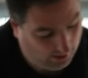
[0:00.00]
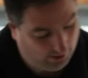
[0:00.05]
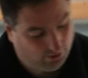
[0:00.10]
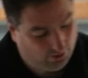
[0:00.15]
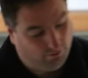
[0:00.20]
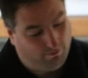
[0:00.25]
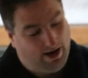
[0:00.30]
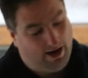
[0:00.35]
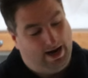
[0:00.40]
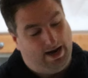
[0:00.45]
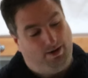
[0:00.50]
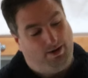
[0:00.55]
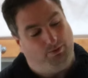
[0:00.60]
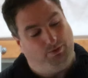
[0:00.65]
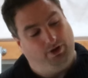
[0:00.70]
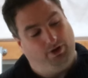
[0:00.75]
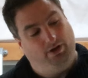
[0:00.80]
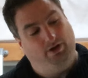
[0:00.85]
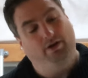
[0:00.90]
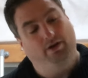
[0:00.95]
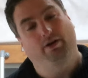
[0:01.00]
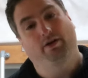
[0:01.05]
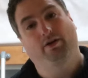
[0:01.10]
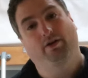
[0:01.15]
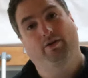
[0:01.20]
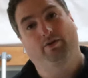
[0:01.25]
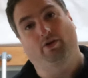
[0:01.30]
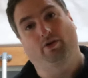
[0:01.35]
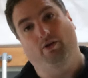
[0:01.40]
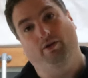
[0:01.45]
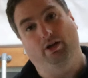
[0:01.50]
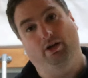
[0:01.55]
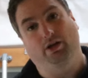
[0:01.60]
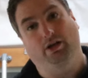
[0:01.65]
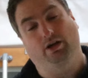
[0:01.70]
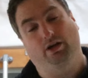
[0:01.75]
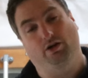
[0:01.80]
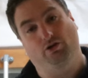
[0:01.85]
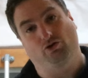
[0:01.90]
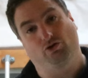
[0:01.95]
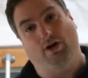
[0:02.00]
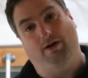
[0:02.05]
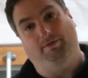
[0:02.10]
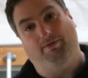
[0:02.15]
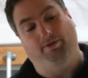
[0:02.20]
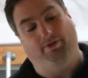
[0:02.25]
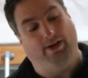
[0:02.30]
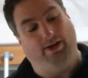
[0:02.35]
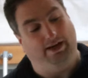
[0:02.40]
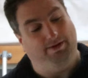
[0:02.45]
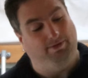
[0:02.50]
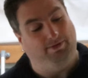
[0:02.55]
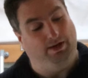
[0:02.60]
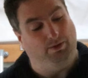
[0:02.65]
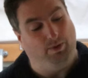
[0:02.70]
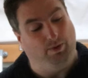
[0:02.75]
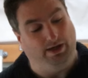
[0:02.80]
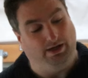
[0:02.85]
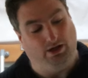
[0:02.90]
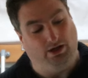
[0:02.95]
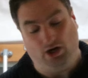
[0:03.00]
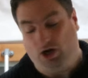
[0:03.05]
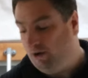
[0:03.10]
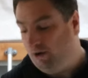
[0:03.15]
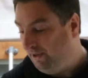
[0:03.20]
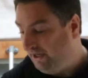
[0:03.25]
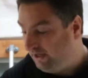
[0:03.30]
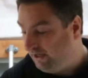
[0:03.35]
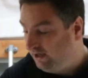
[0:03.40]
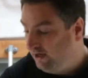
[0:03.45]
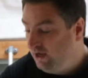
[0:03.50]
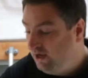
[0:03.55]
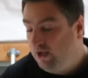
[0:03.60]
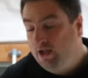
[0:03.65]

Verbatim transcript: and around so that you can travel safely when you're going.